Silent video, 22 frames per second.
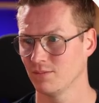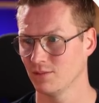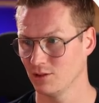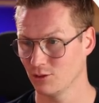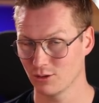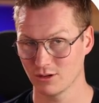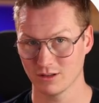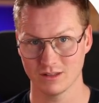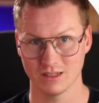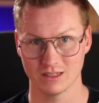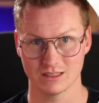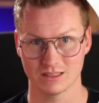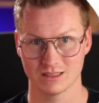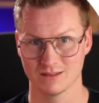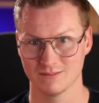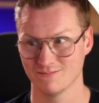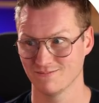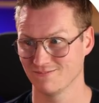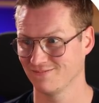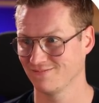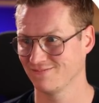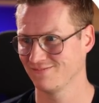Look at this.
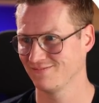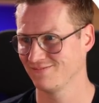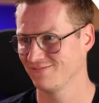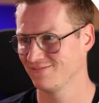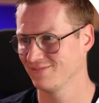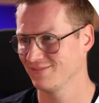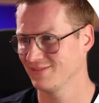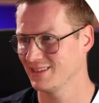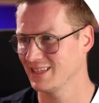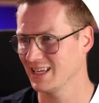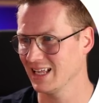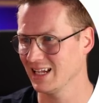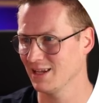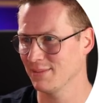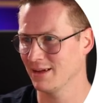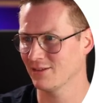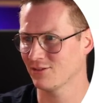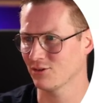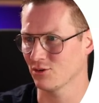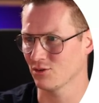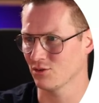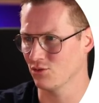The
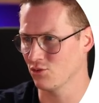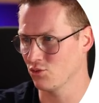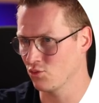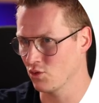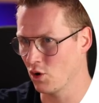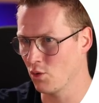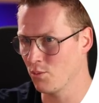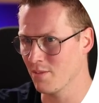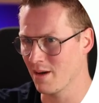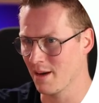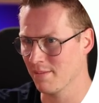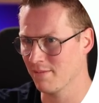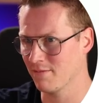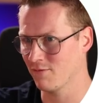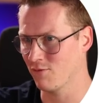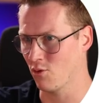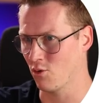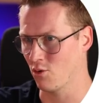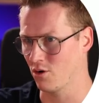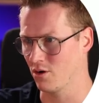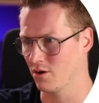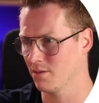Elementor roadmap
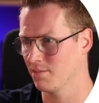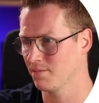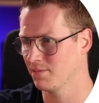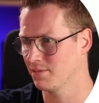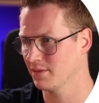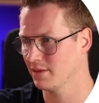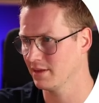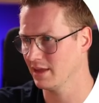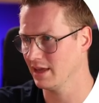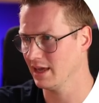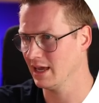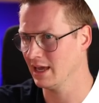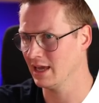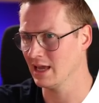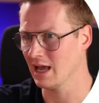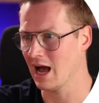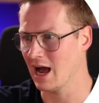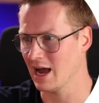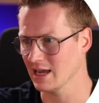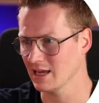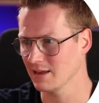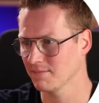for
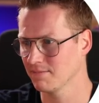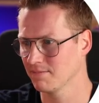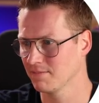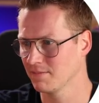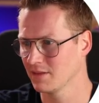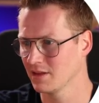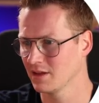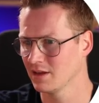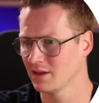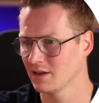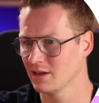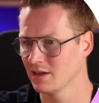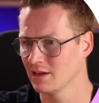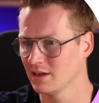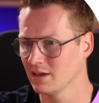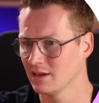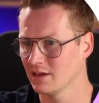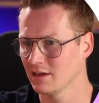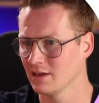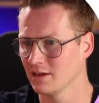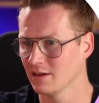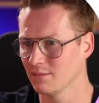AI.
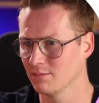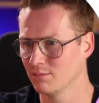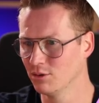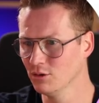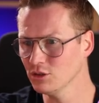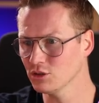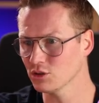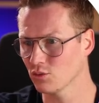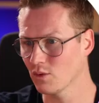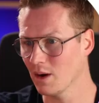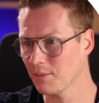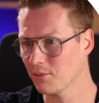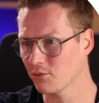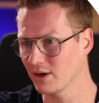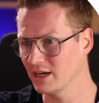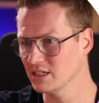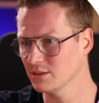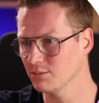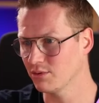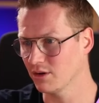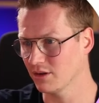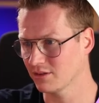Boost your web
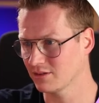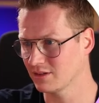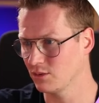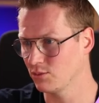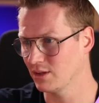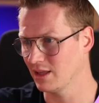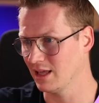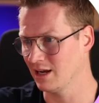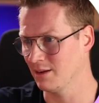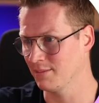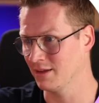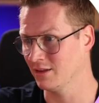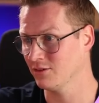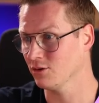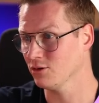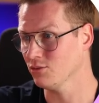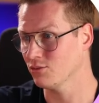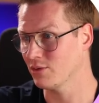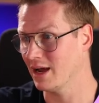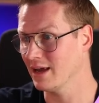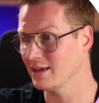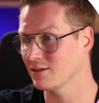creation productivity with
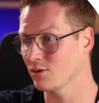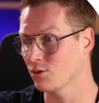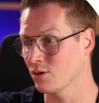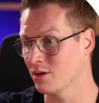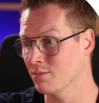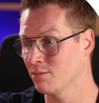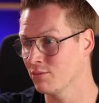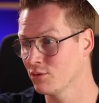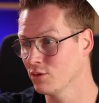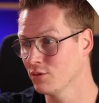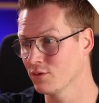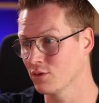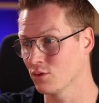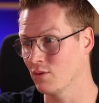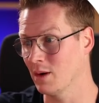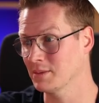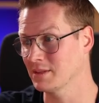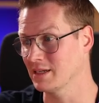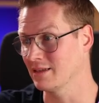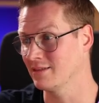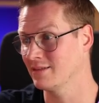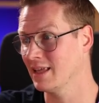Elementor. Write or improve your
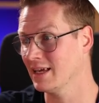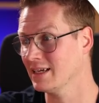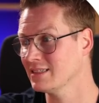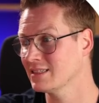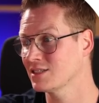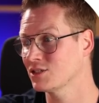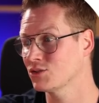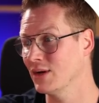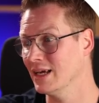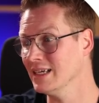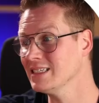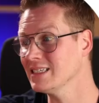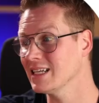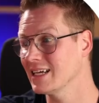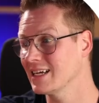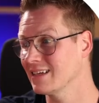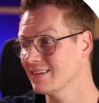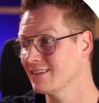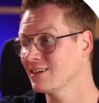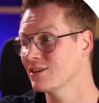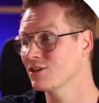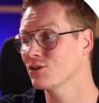website text. Translate
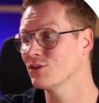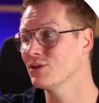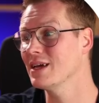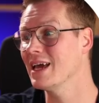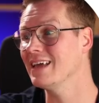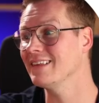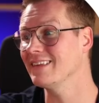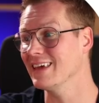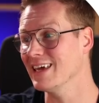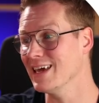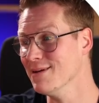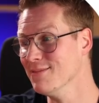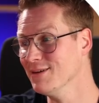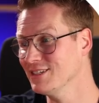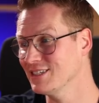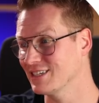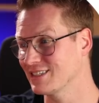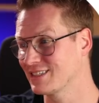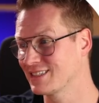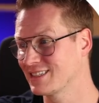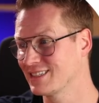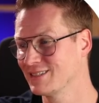it. Create
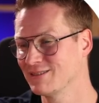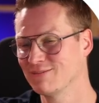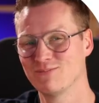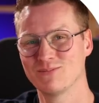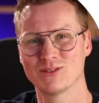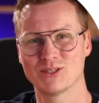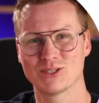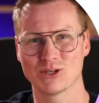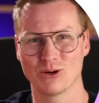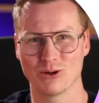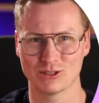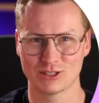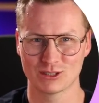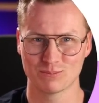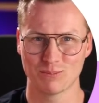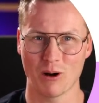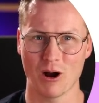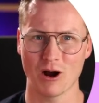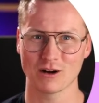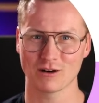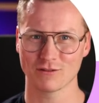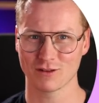images. So it's
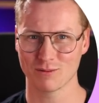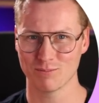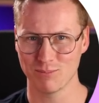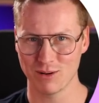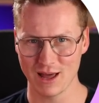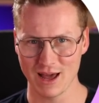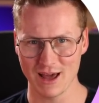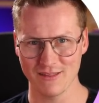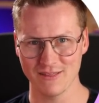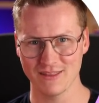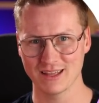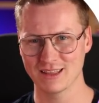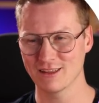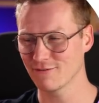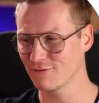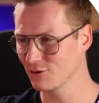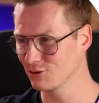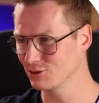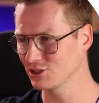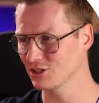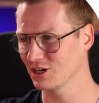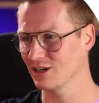part of the plan in the
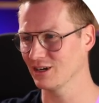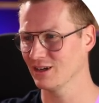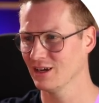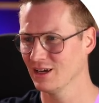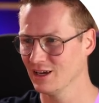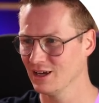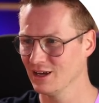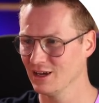future.